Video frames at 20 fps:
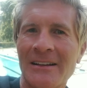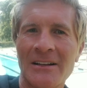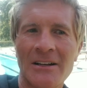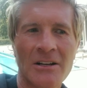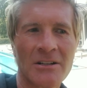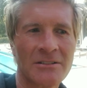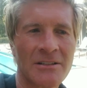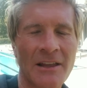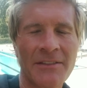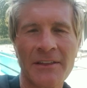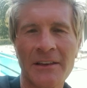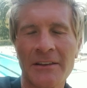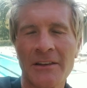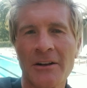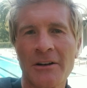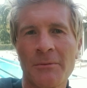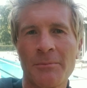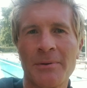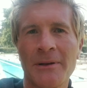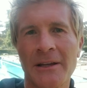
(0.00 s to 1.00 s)
There's nothing
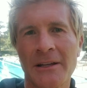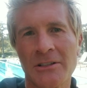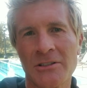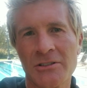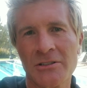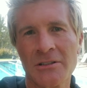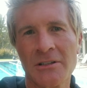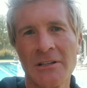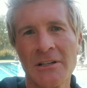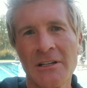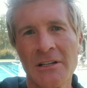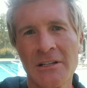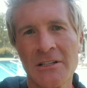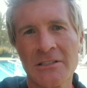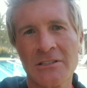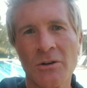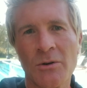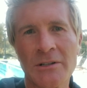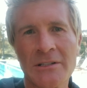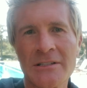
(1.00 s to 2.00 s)
there to pinch.
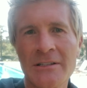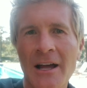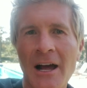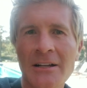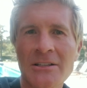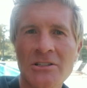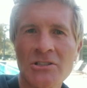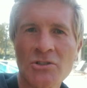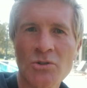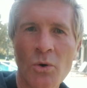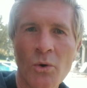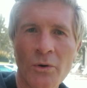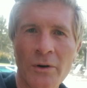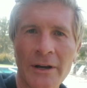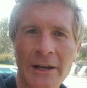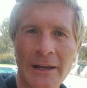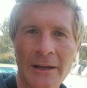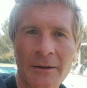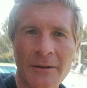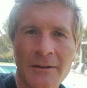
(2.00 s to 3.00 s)
So it's not
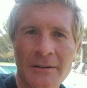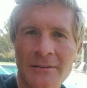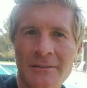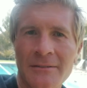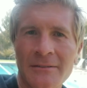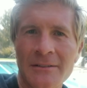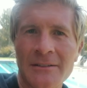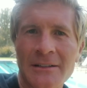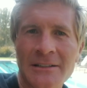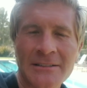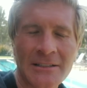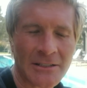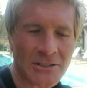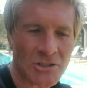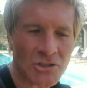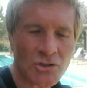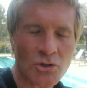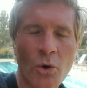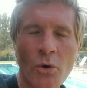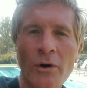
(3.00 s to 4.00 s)
storing
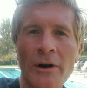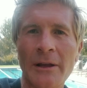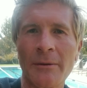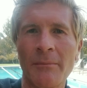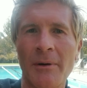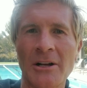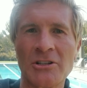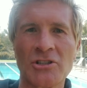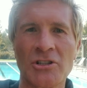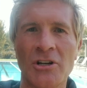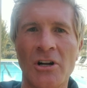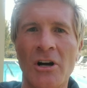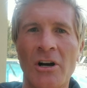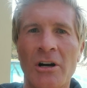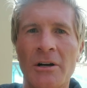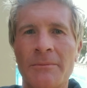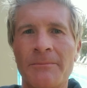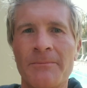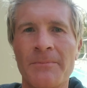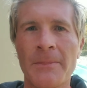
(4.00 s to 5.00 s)
much at
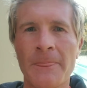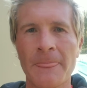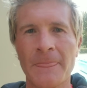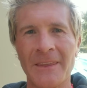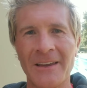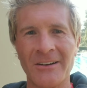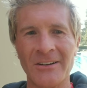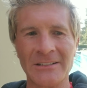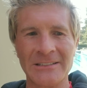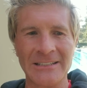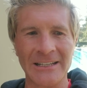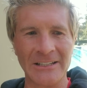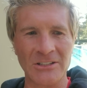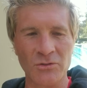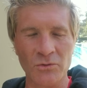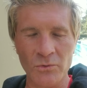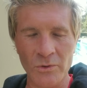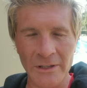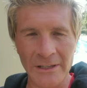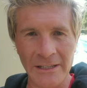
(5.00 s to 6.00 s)
all. You know, it's
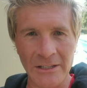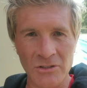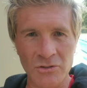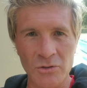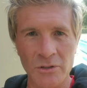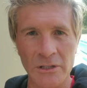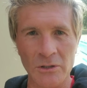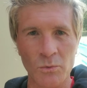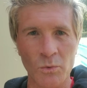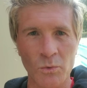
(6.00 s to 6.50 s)
truly